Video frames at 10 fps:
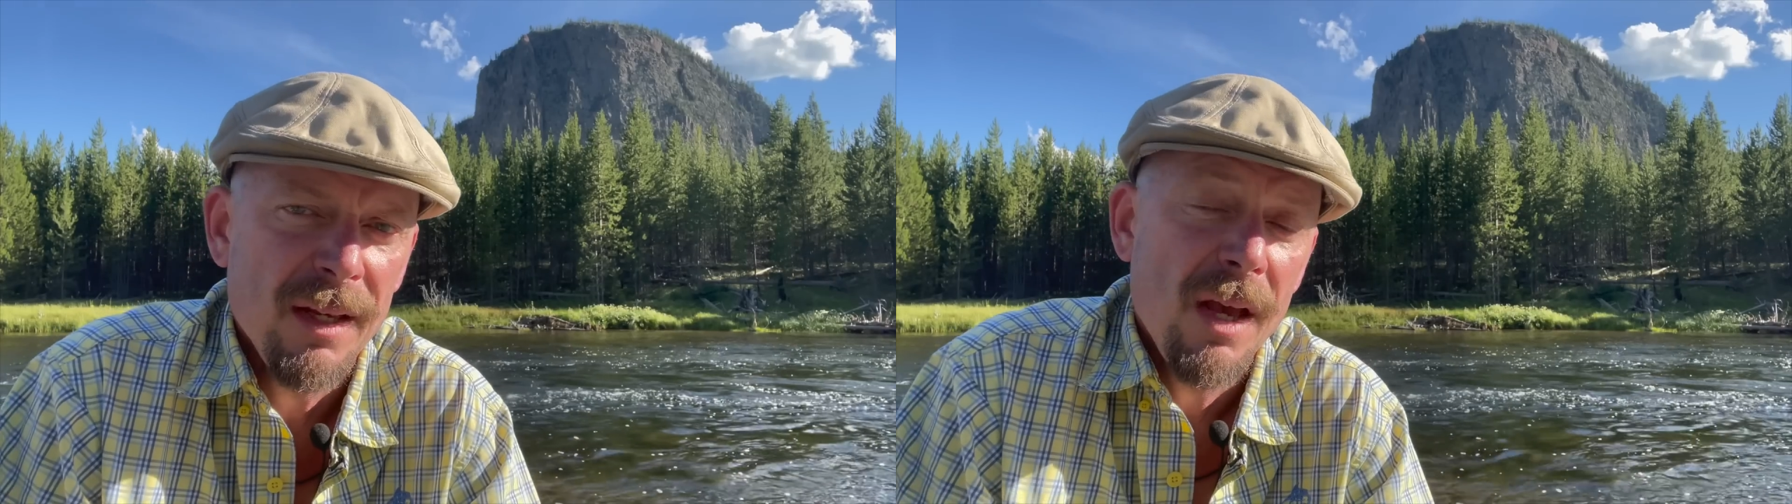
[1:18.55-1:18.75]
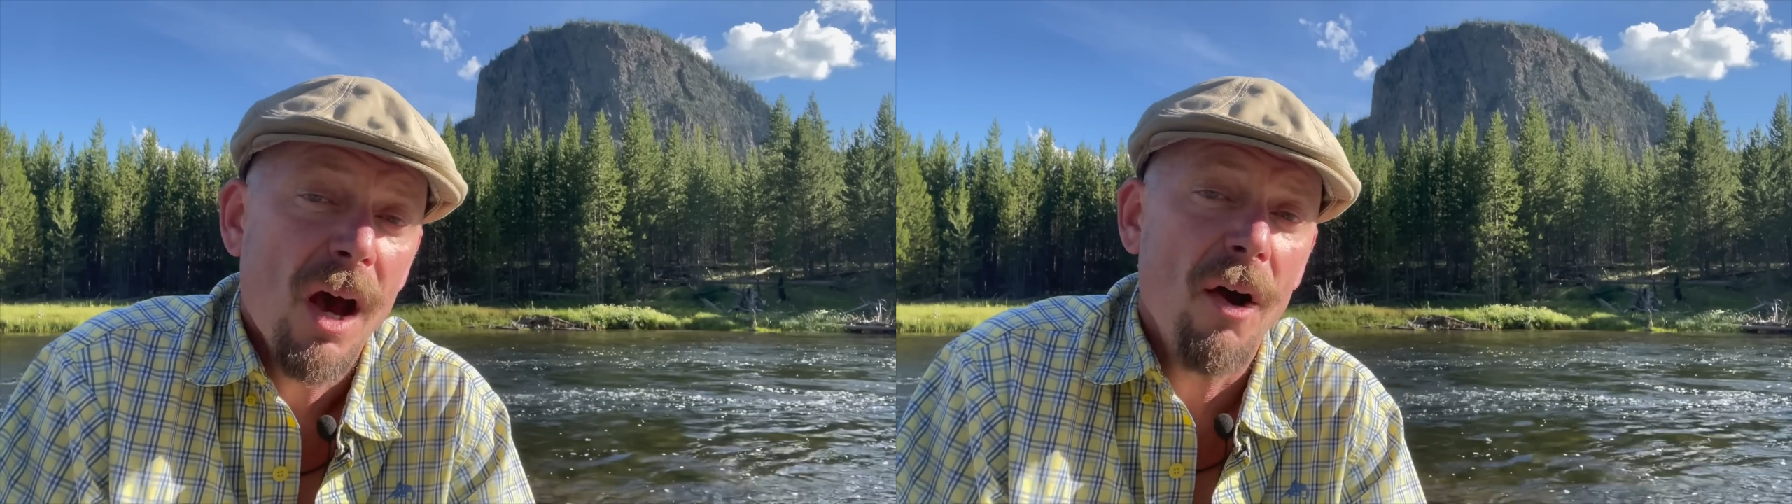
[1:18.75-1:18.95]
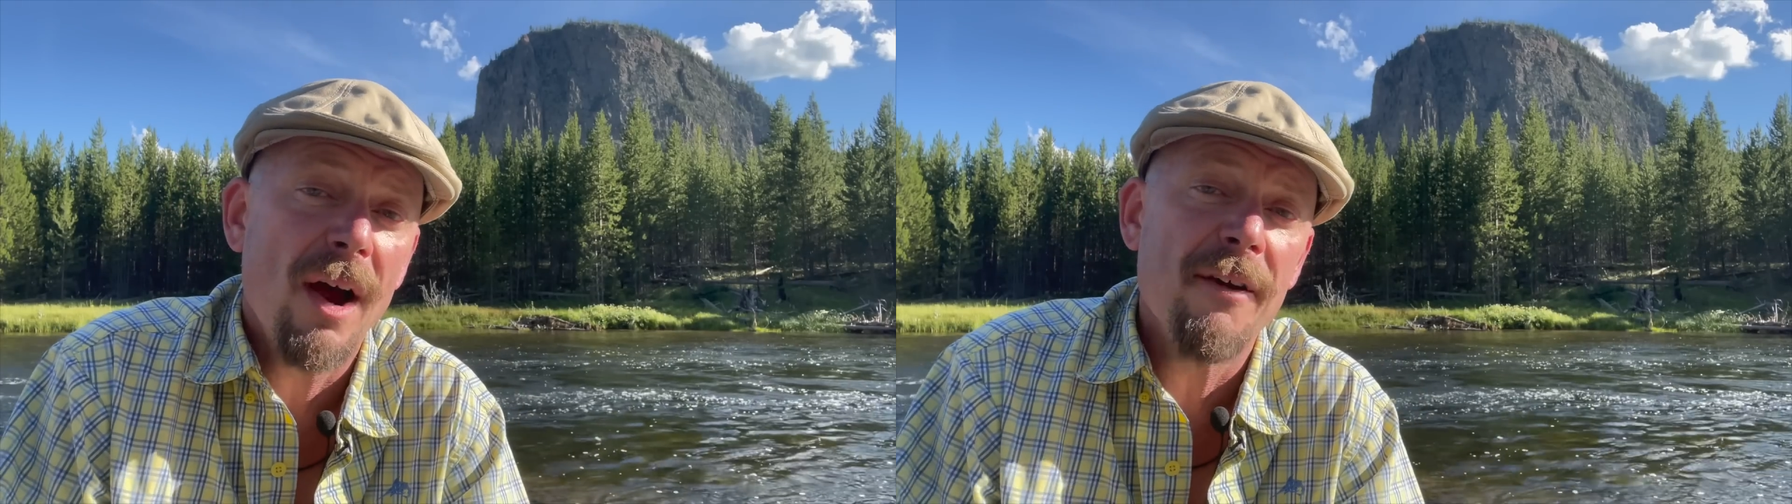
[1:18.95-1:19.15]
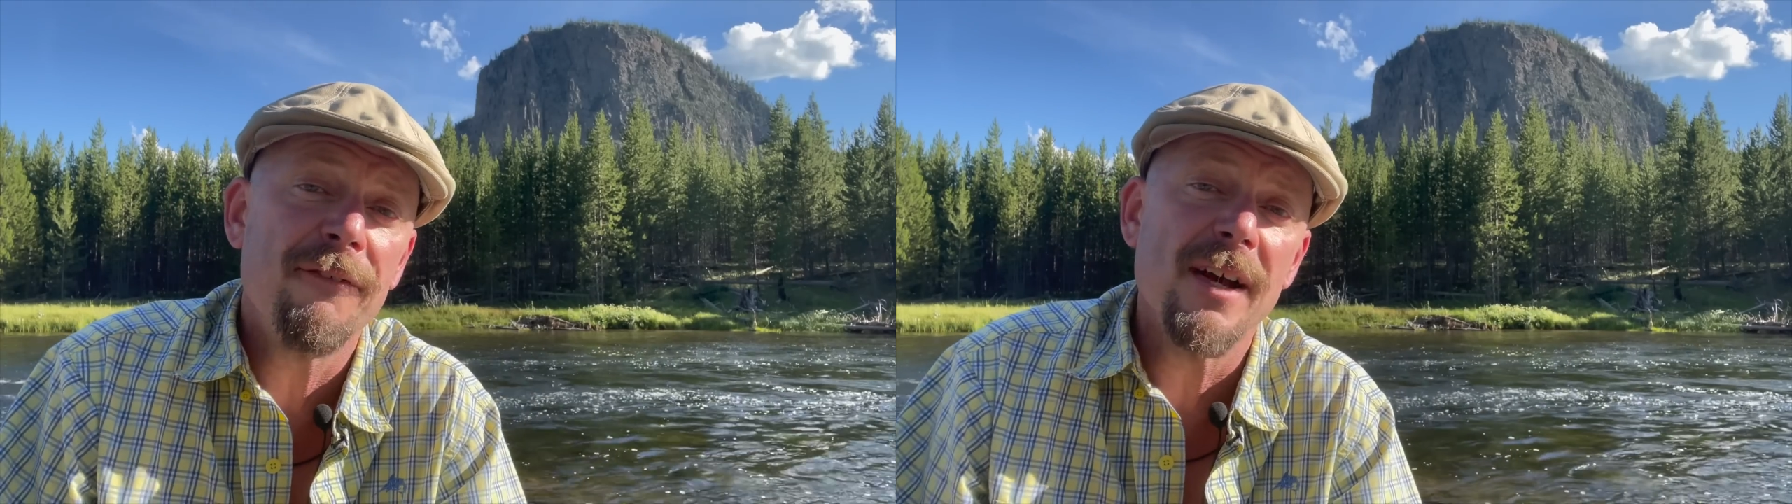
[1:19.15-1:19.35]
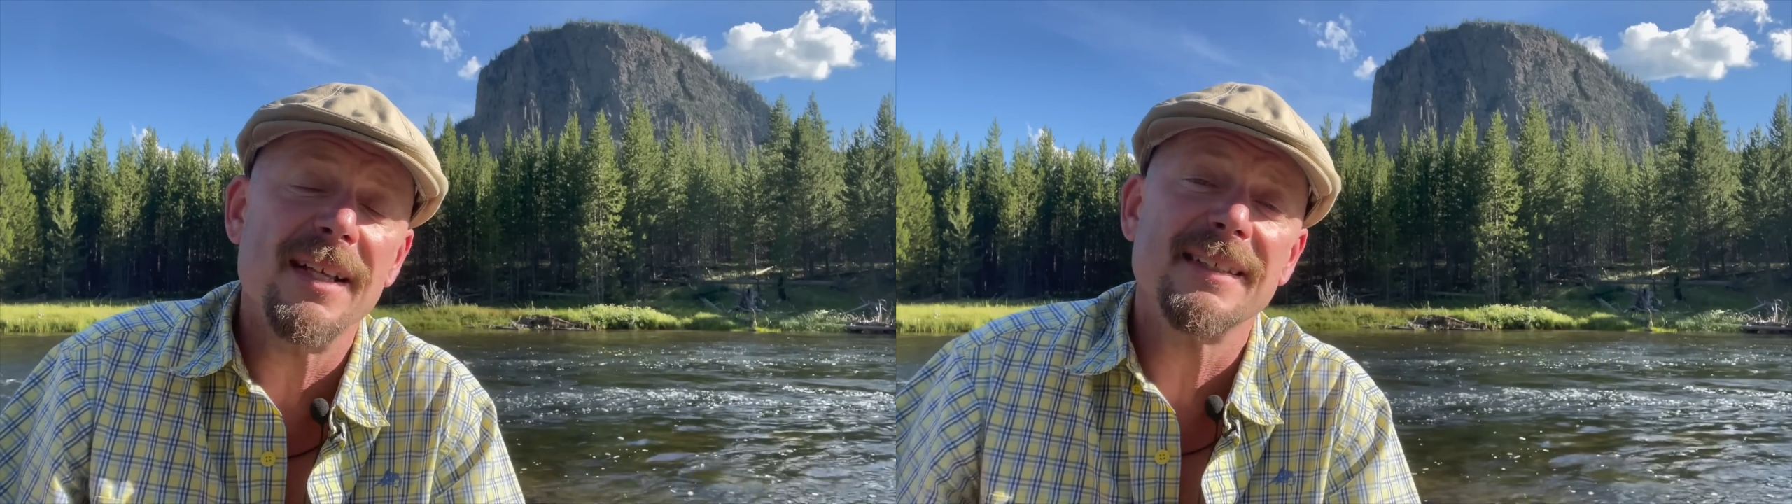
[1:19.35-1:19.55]
All right,
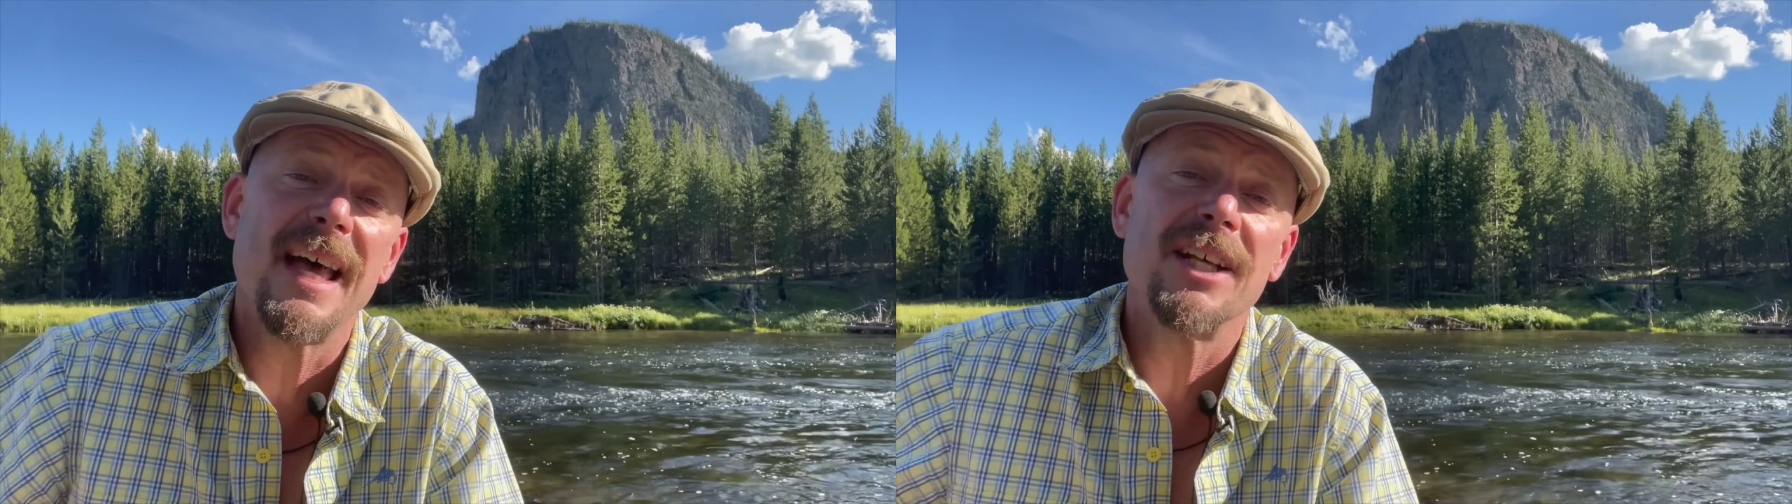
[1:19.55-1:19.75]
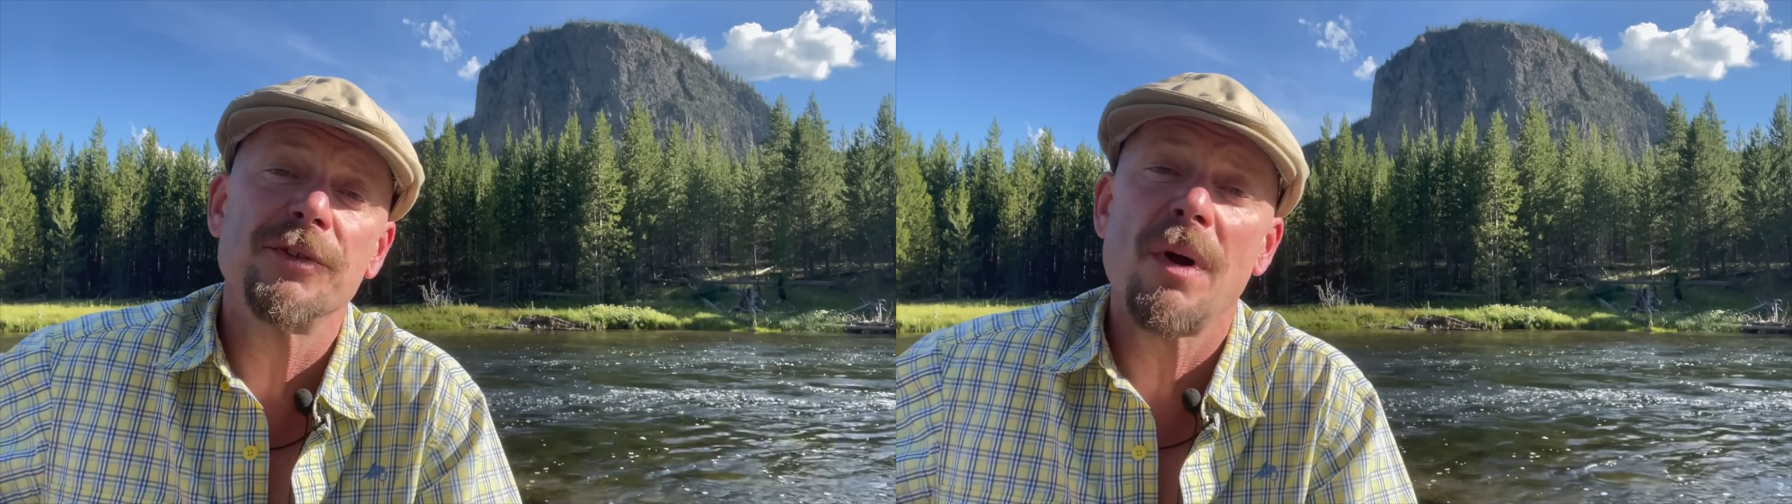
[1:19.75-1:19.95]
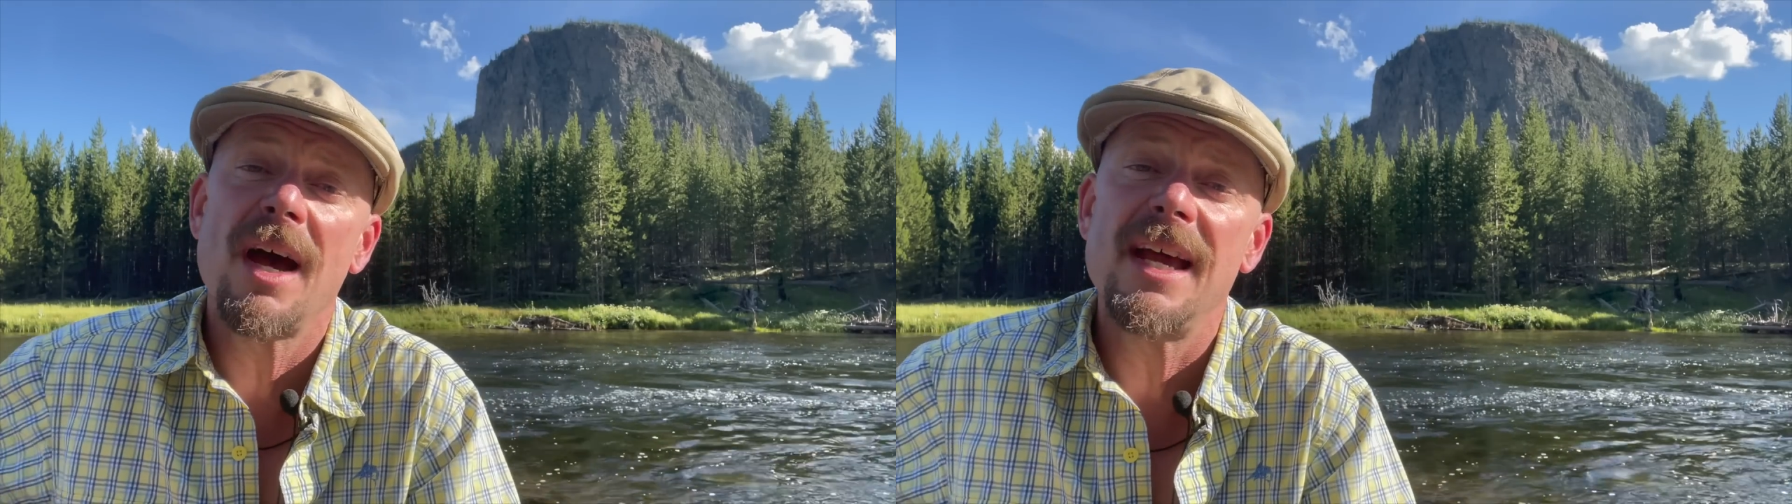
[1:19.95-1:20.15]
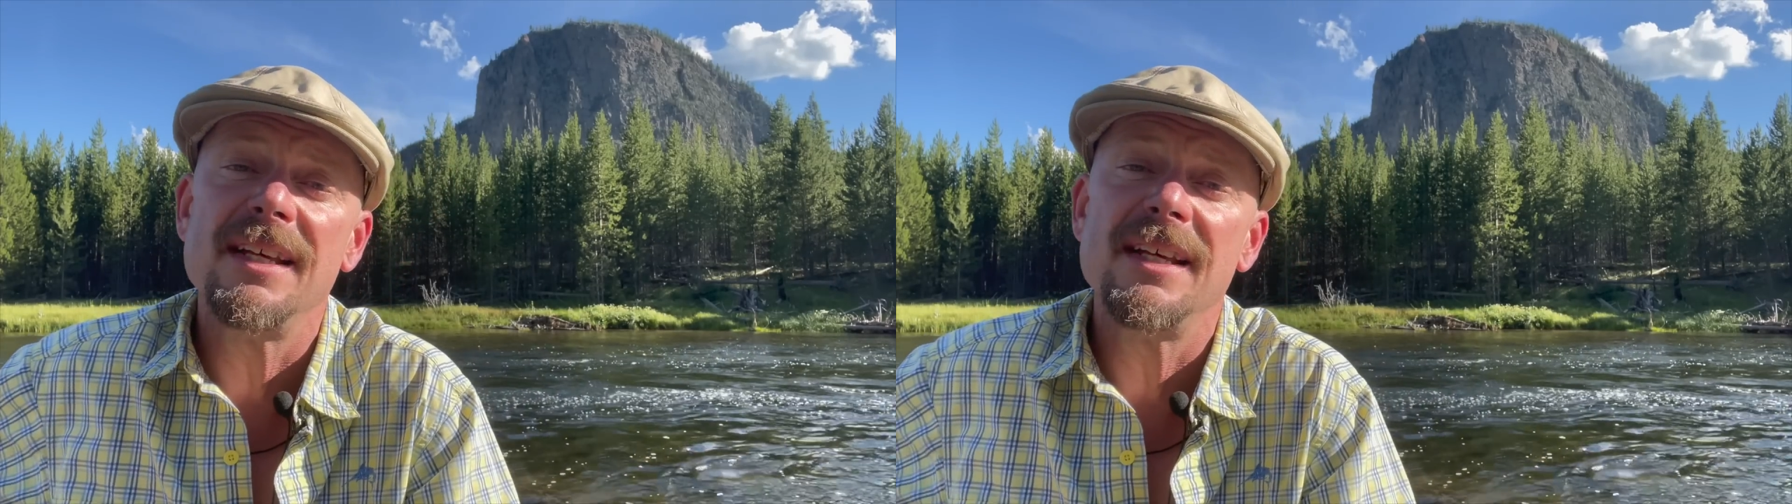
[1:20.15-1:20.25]
friends, that's right.